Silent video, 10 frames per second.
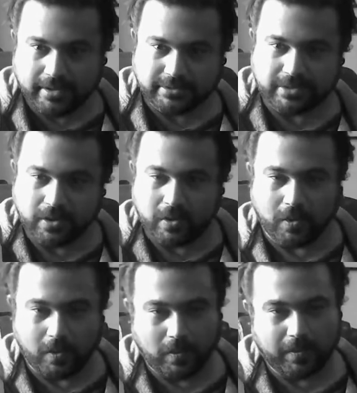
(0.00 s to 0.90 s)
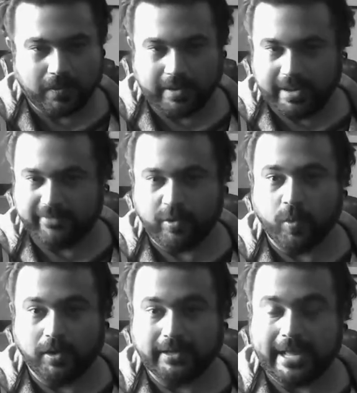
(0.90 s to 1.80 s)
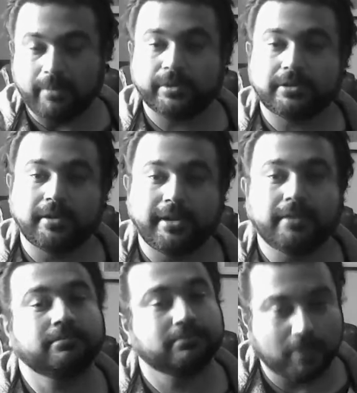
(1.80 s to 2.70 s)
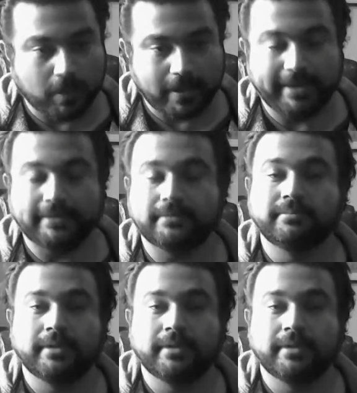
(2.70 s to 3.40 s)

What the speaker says: So if you want help with learning, go ahead and